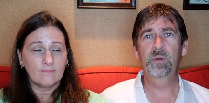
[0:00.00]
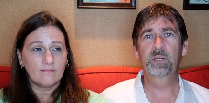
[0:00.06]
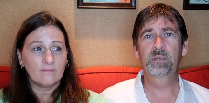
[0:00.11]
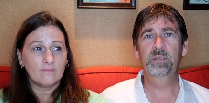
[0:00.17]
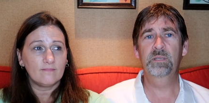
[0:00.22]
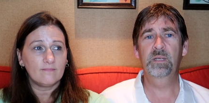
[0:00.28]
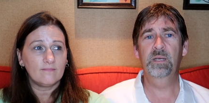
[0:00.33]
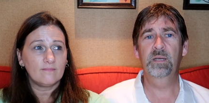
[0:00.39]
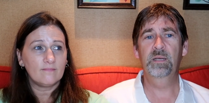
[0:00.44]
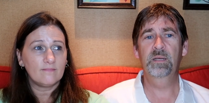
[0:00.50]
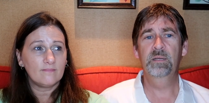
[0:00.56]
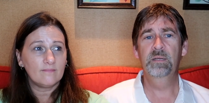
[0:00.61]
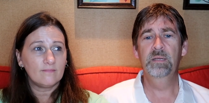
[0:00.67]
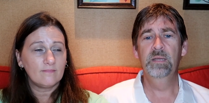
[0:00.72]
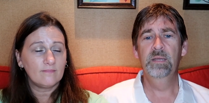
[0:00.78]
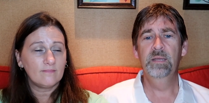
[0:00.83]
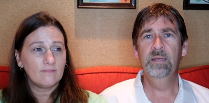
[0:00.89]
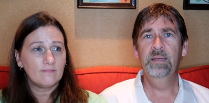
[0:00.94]
Speaker 1: but uh,
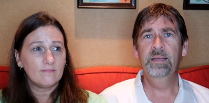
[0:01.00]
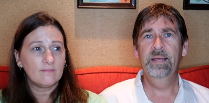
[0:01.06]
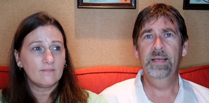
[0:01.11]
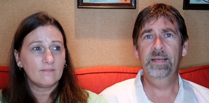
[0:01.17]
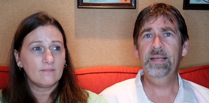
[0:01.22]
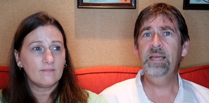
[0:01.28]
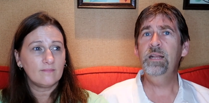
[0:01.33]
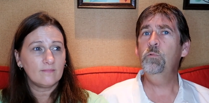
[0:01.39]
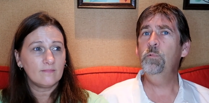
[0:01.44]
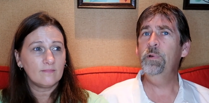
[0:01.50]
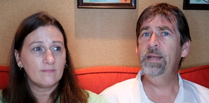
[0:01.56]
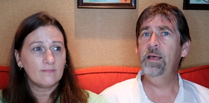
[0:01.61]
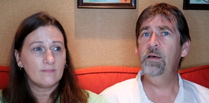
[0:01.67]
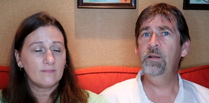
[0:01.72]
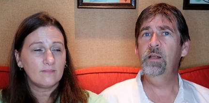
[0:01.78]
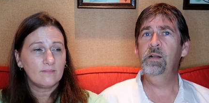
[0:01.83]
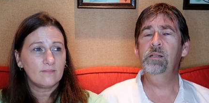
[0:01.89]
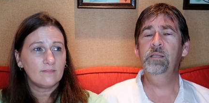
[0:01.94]
I kind of went
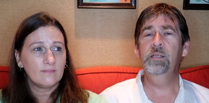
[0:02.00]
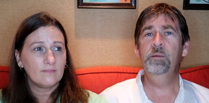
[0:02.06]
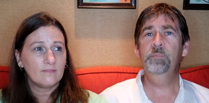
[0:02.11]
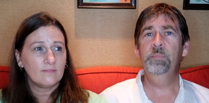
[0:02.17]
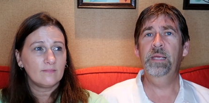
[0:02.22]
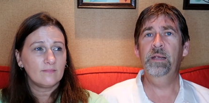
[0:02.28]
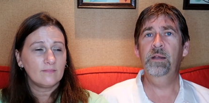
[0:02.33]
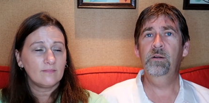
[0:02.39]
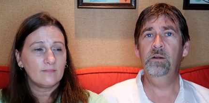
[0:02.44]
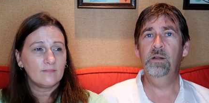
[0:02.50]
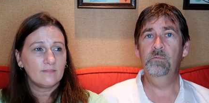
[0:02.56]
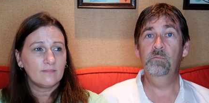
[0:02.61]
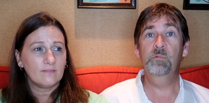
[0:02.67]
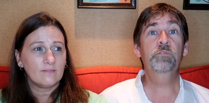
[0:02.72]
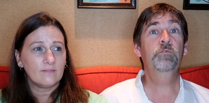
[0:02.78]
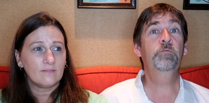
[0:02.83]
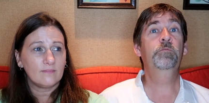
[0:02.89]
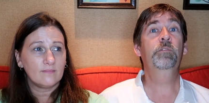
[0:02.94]
out on a limb there and
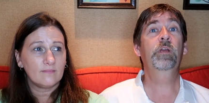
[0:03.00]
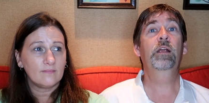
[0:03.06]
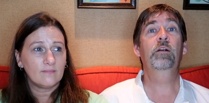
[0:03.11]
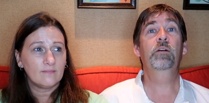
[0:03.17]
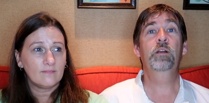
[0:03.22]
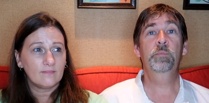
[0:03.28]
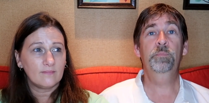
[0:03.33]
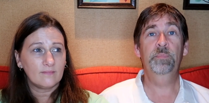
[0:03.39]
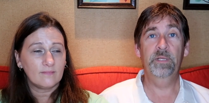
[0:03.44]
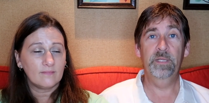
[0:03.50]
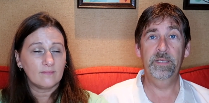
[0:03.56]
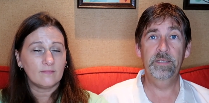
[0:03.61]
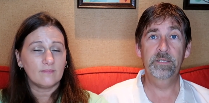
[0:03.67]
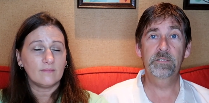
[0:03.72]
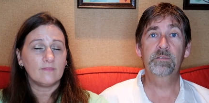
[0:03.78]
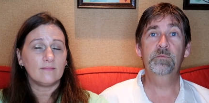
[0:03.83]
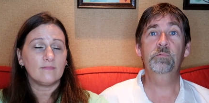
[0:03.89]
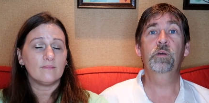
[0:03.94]
was very
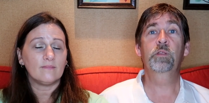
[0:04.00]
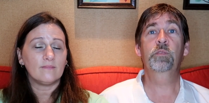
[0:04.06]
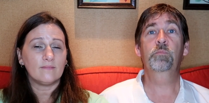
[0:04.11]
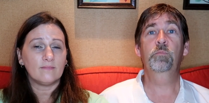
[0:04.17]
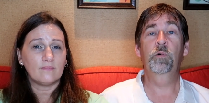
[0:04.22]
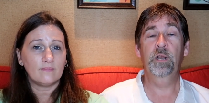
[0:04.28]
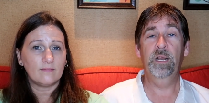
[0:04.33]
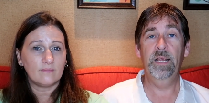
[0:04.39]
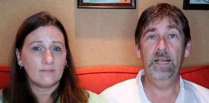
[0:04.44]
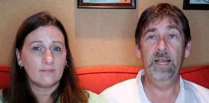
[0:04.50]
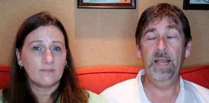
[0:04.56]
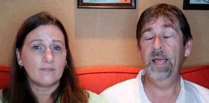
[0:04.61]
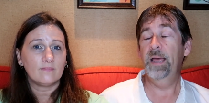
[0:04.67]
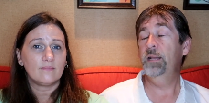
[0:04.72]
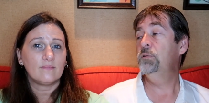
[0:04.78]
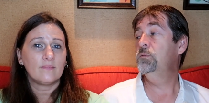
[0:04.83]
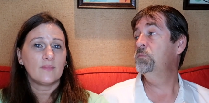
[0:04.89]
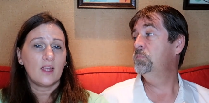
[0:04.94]
pleased with what I
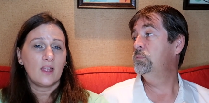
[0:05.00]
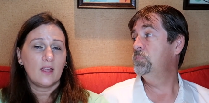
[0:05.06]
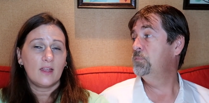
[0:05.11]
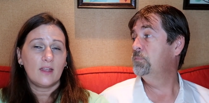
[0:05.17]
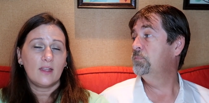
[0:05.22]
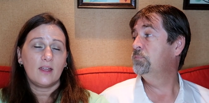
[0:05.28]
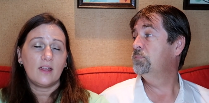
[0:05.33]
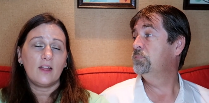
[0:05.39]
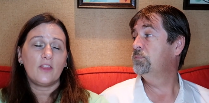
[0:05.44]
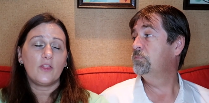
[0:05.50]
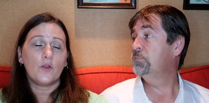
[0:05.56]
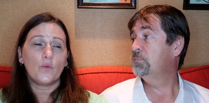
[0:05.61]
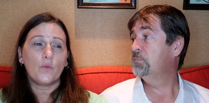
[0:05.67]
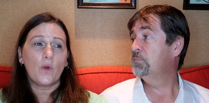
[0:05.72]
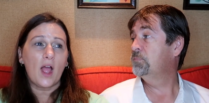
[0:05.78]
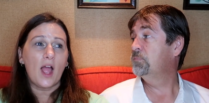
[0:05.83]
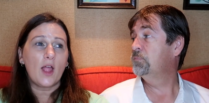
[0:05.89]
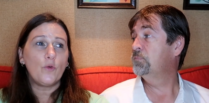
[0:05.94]
had
Speaker 2: the
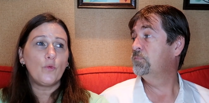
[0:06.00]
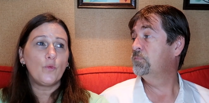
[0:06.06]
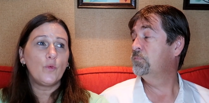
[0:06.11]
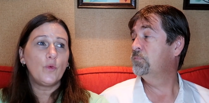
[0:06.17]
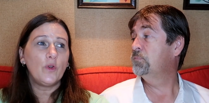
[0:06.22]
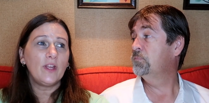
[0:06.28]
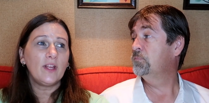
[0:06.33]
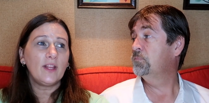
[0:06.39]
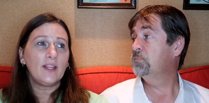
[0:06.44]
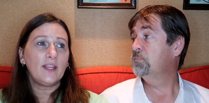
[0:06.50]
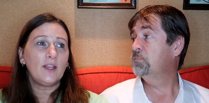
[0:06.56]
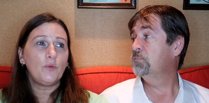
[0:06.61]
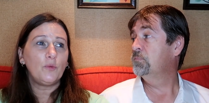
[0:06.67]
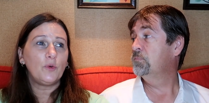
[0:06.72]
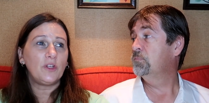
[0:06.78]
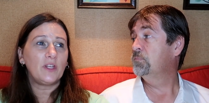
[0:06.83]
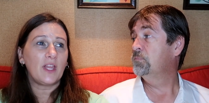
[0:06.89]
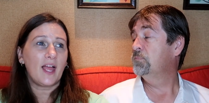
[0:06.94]
I really
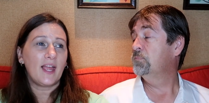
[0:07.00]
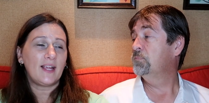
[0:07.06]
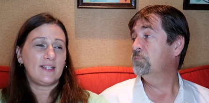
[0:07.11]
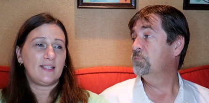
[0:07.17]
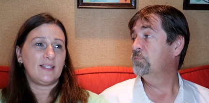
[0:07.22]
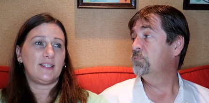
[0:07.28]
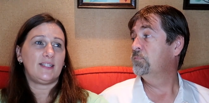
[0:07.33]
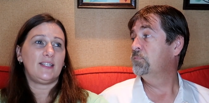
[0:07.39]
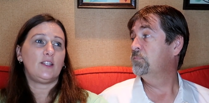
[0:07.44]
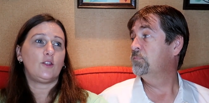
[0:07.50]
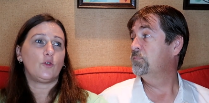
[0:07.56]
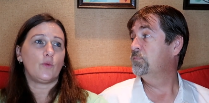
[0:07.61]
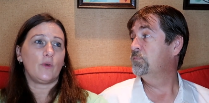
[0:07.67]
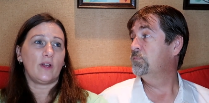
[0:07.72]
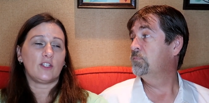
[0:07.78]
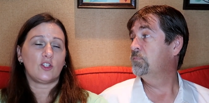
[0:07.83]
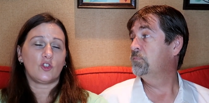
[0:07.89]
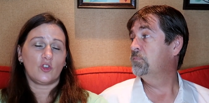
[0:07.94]
would like to see the
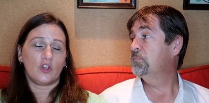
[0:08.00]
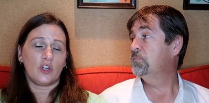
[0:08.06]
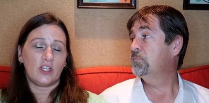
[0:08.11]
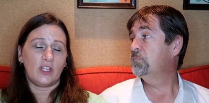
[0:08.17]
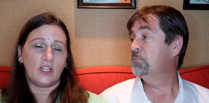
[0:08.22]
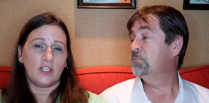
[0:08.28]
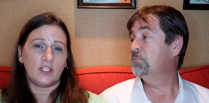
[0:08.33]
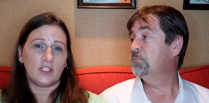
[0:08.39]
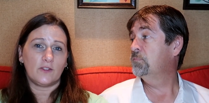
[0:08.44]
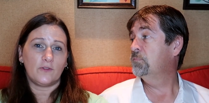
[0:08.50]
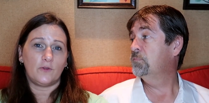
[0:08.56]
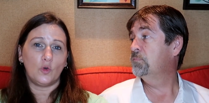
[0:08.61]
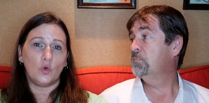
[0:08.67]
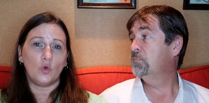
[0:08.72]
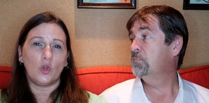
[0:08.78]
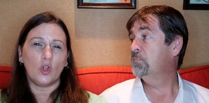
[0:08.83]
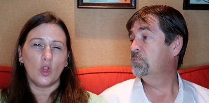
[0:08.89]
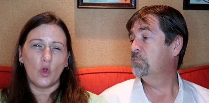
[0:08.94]
restaurant in its
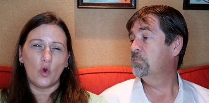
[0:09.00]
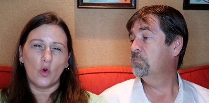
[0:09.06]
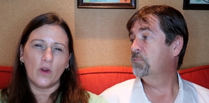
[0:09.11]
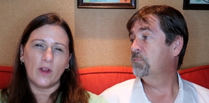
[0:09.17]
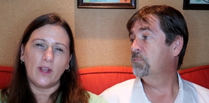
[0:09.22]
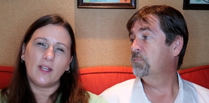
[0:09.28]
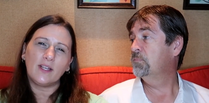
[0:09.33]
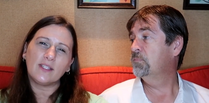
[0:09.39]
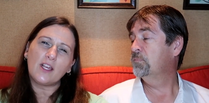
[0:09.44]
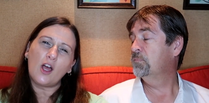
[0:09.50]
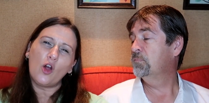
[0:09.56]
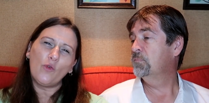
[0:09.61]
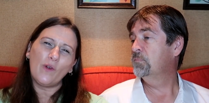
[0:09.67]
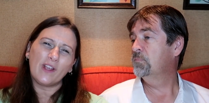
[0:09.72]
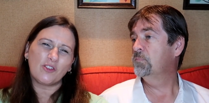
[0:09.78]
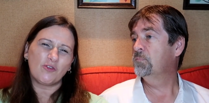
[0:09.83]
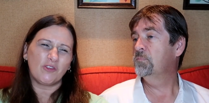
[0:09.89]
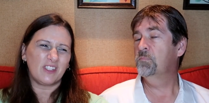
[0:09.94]
full glory because all
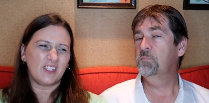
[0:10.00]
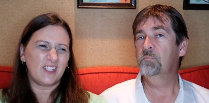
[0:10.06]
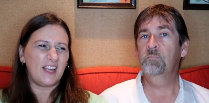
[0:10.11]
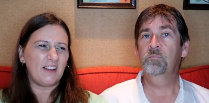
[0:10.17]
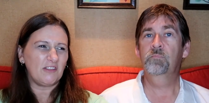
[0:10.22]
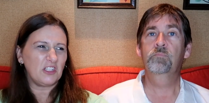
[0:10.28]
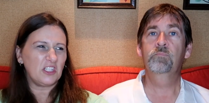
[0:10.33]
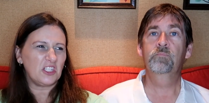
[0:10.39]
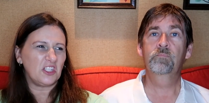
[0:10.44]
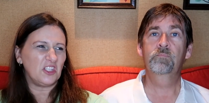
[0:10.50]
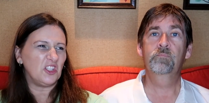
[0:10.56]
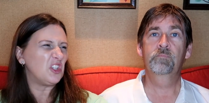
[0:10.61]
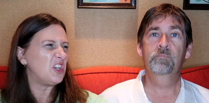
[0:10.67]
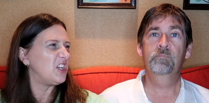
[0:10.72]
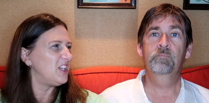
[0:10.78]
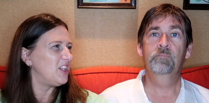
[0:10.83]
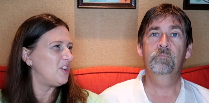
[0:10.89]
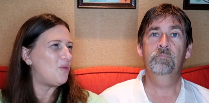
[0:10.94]
restaurants now just
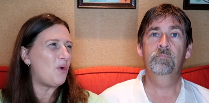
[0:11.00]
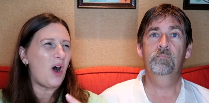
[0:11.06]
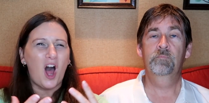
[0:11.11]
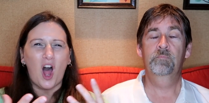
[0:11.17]
look a little